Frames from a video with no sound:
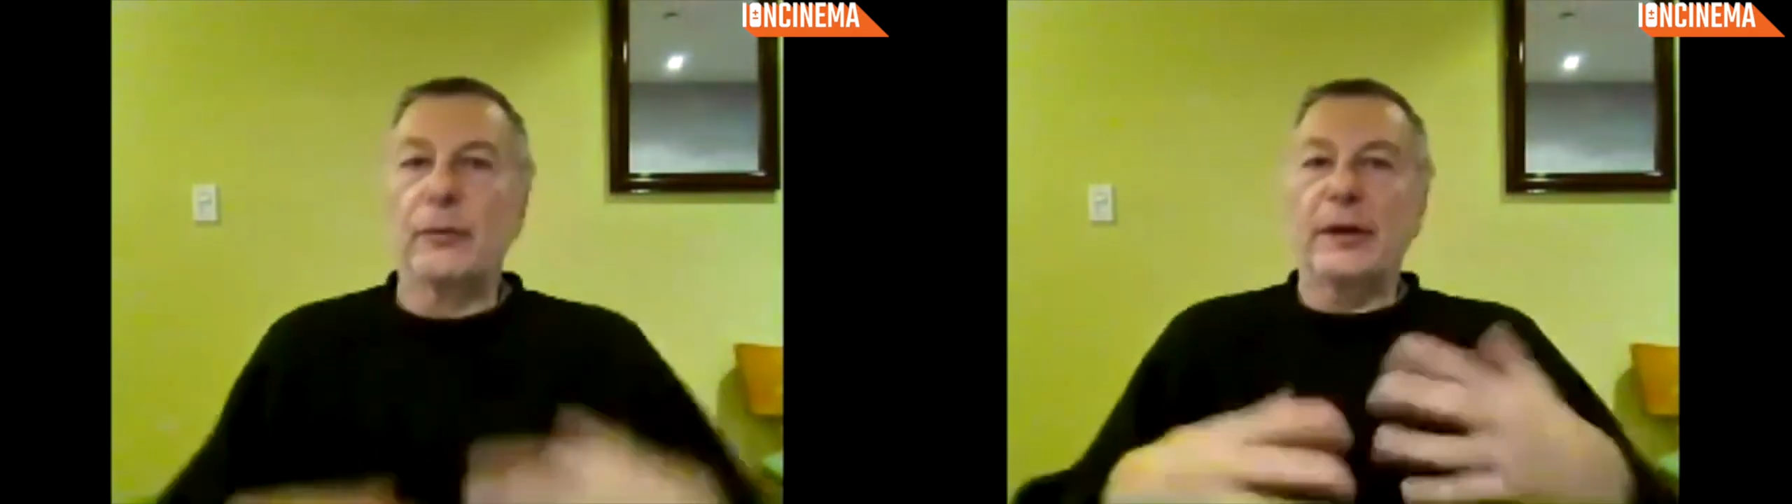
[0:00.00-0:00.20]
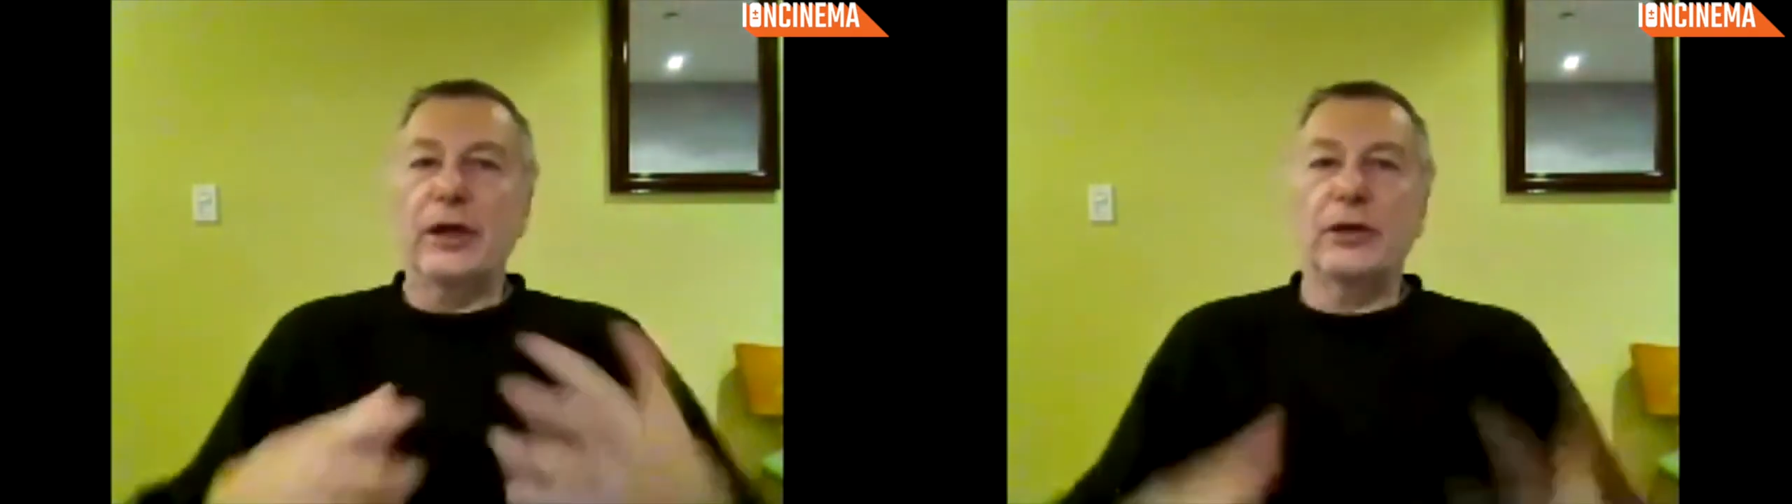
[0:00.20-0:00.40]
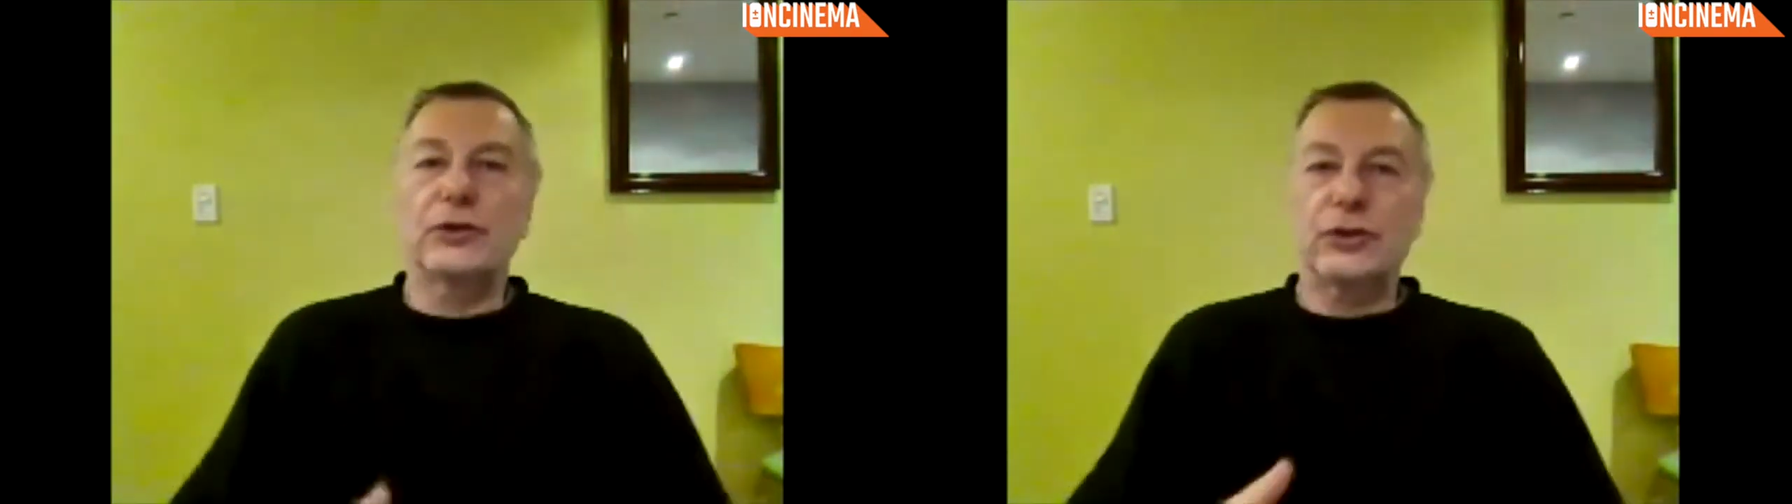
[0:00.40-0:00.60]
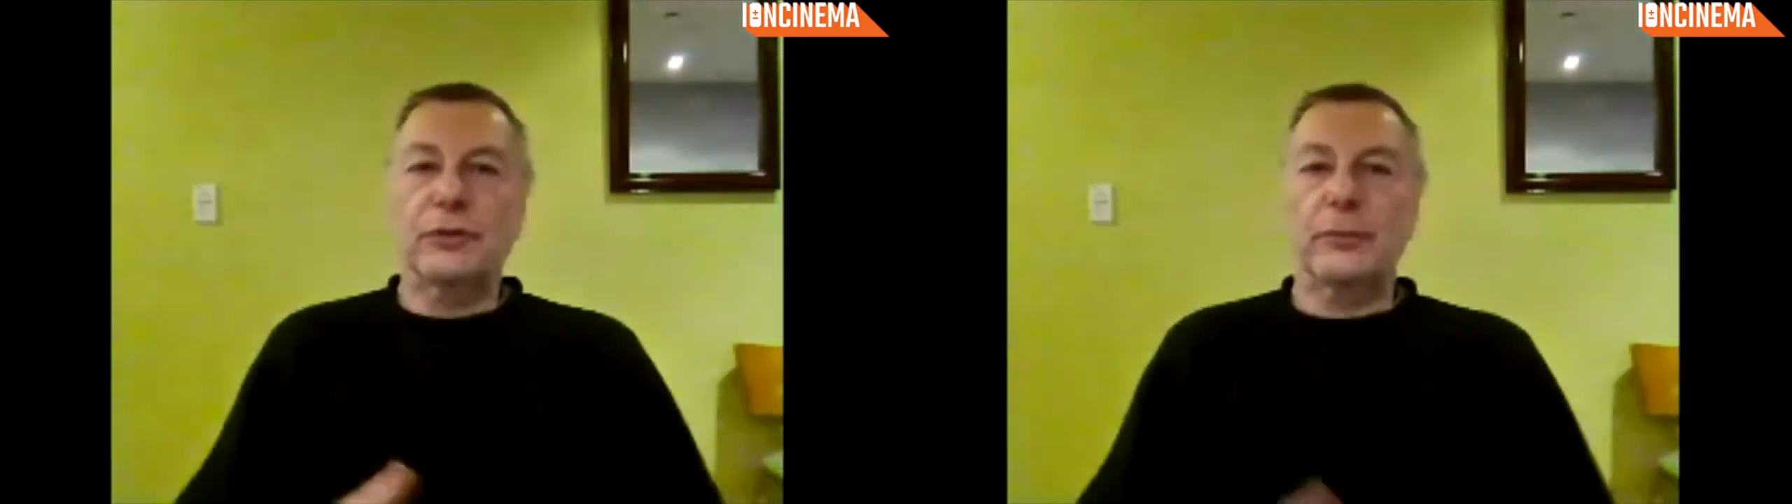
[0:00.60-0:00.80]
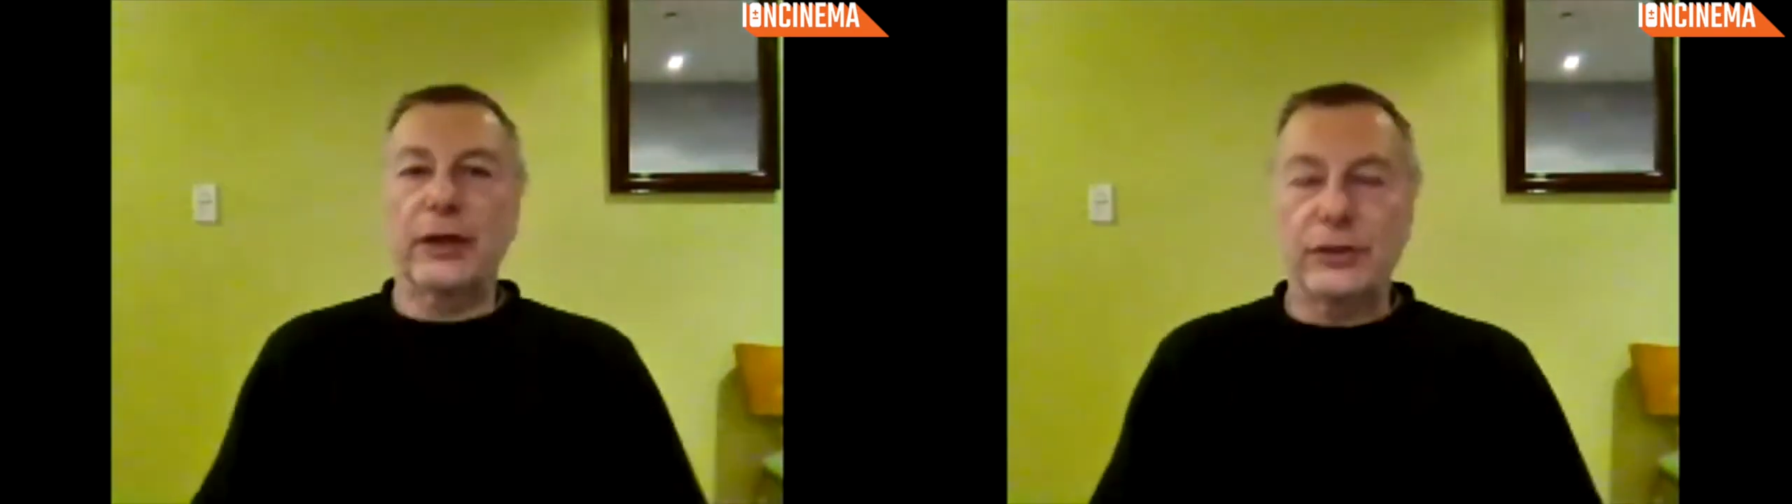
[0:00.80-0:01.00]

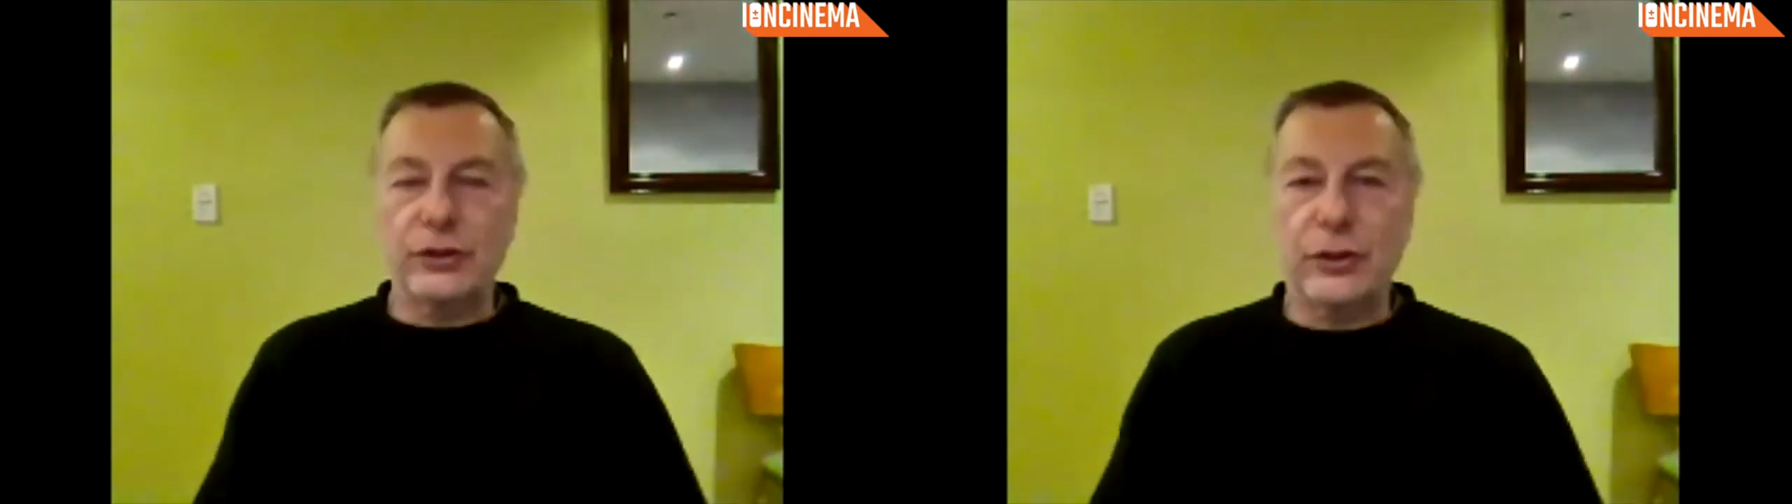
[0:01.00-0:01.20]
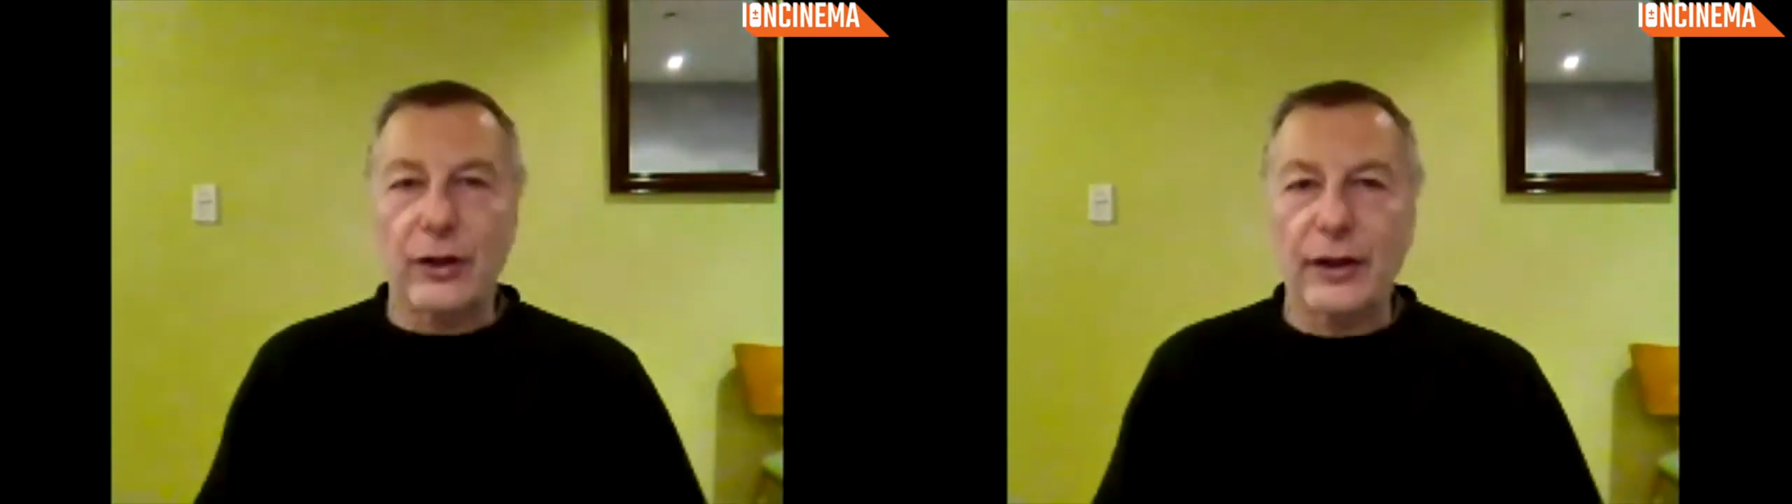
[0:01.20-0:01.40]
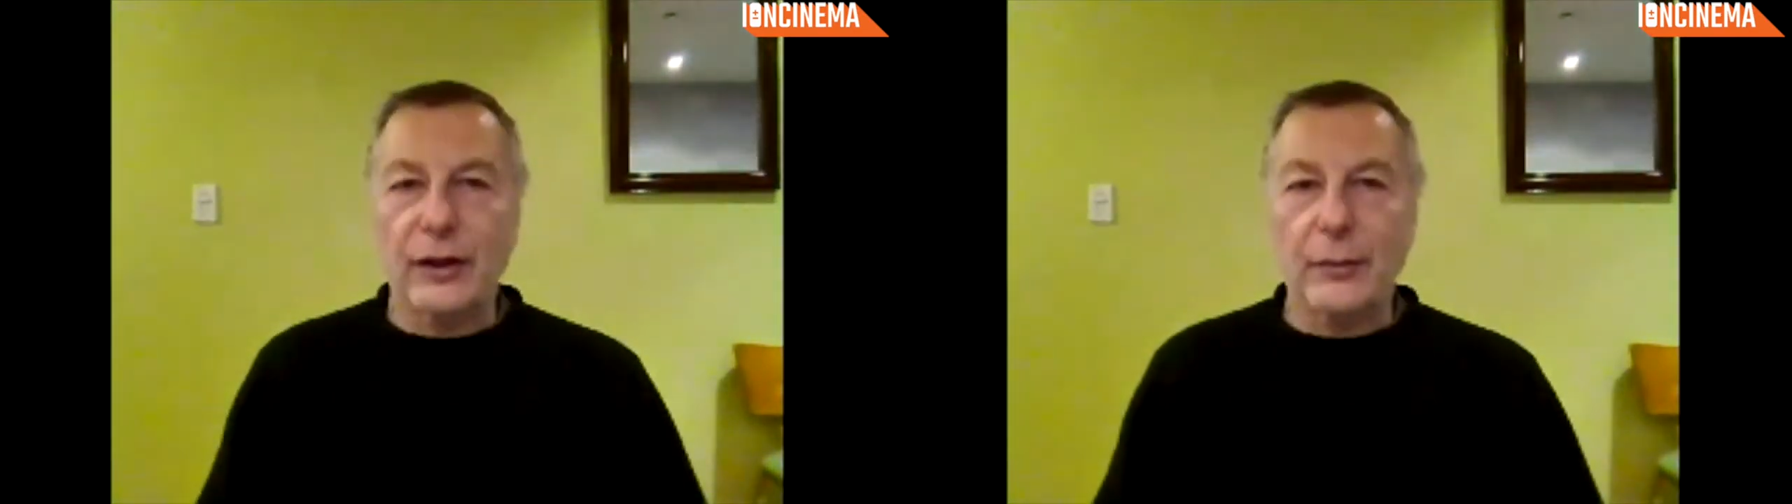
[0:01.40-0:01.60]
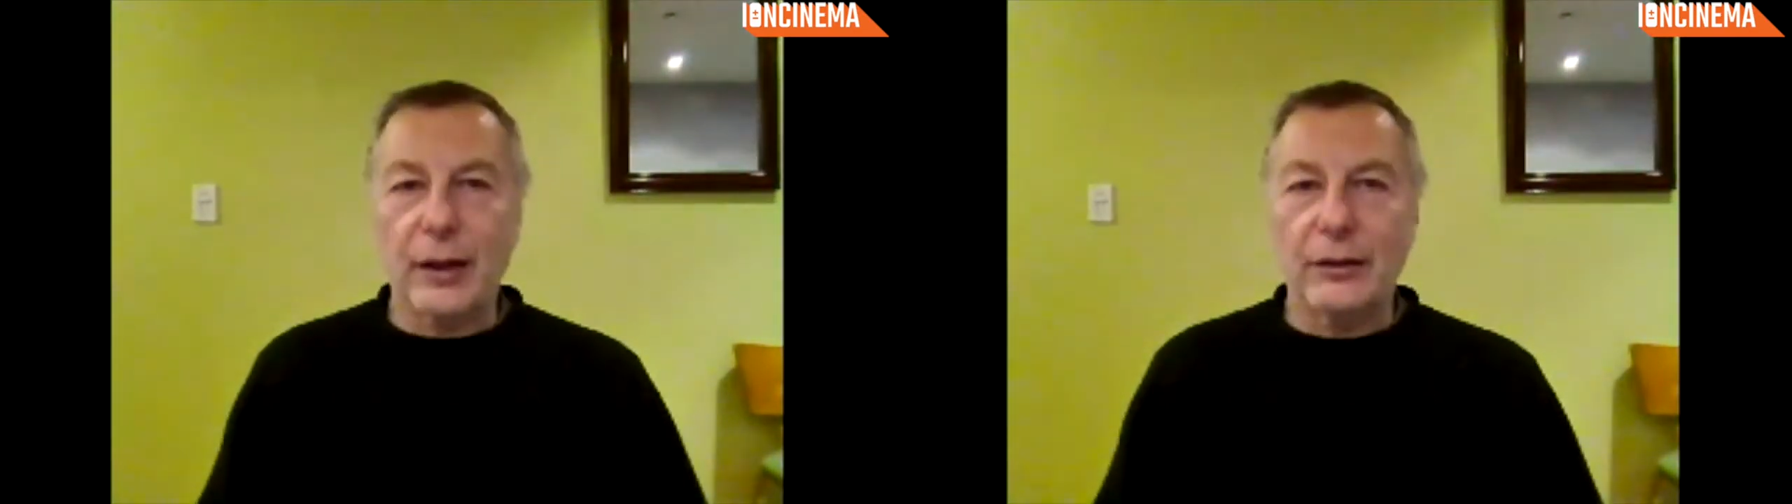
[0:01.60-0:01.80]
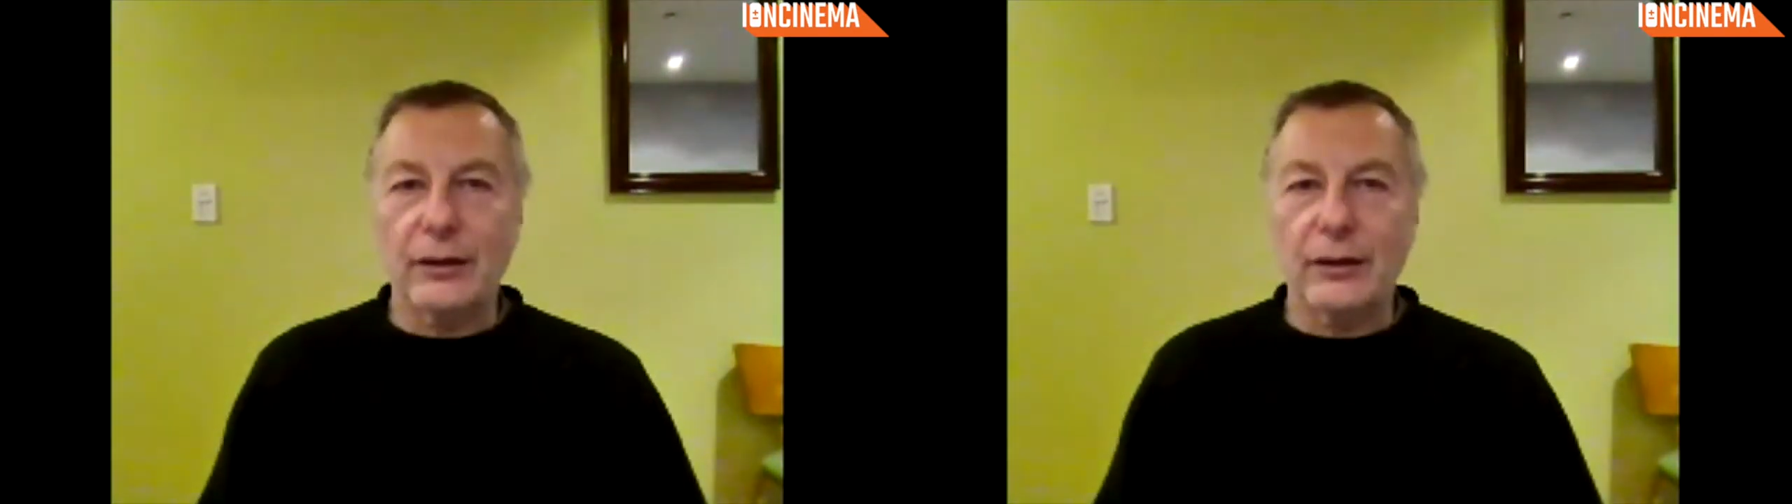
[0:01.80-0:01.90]
begins talking about